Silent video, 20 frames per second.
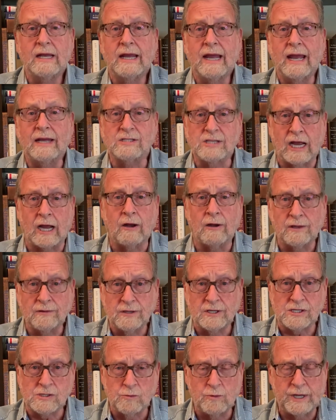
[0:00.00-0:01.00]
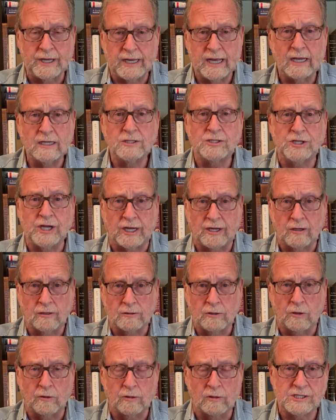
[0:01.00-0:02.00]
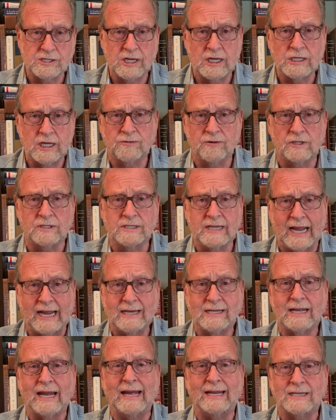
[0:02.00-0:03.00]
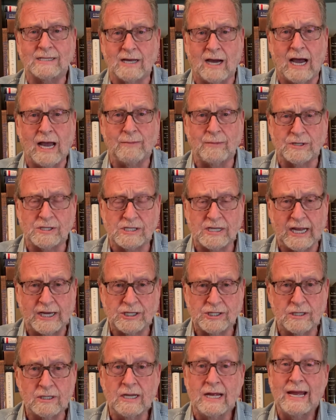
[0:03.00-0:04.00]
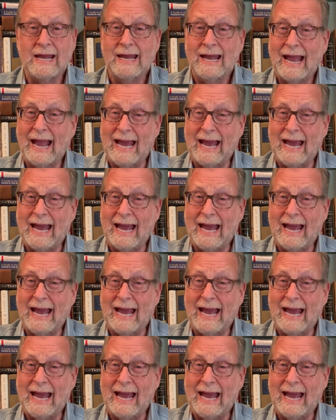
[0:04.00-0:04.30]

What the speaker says: It's airing this weekend. Check your local listings for date and time and station.